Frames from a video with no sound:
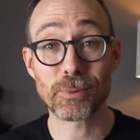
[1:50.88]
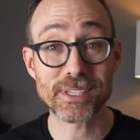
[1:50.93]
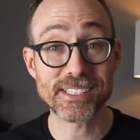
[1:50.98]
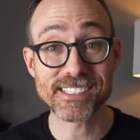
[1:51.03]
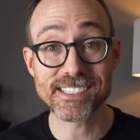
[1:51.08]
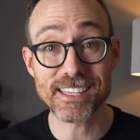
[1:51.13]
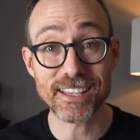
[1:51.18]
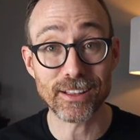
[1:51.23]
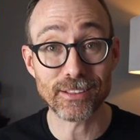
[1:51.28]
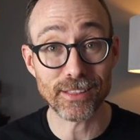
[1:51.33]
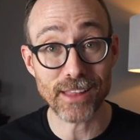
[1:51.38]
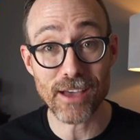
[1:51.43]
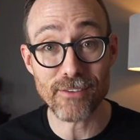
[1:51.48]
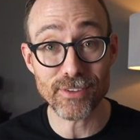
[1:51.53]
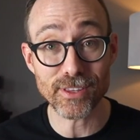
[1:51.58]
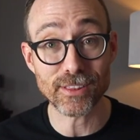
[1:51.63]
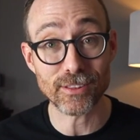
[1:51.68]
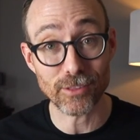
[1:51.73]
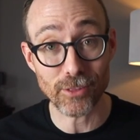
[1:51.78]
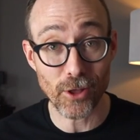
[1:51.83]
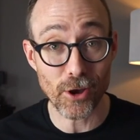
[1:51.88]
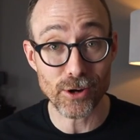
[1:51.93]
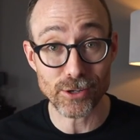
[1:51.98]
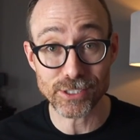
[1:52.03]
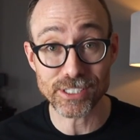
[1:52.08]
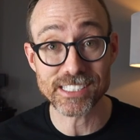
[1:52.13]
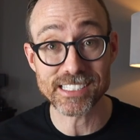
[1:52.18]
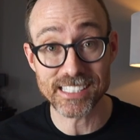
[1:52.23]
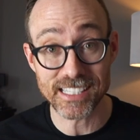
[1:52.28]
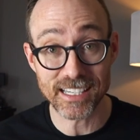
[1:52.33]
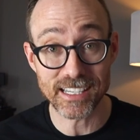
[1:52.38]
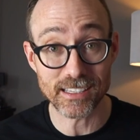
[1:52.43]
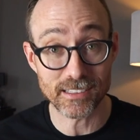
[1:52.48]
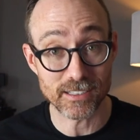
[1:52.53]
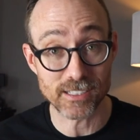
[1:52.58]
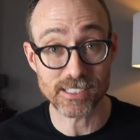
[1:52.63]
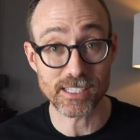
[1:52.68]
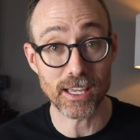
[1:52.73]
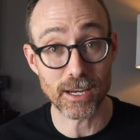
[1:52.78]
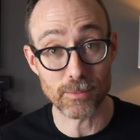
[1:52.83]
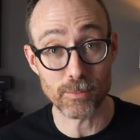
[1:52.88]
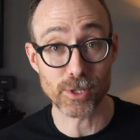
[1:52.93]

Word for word: it's the 11th largest city in the state of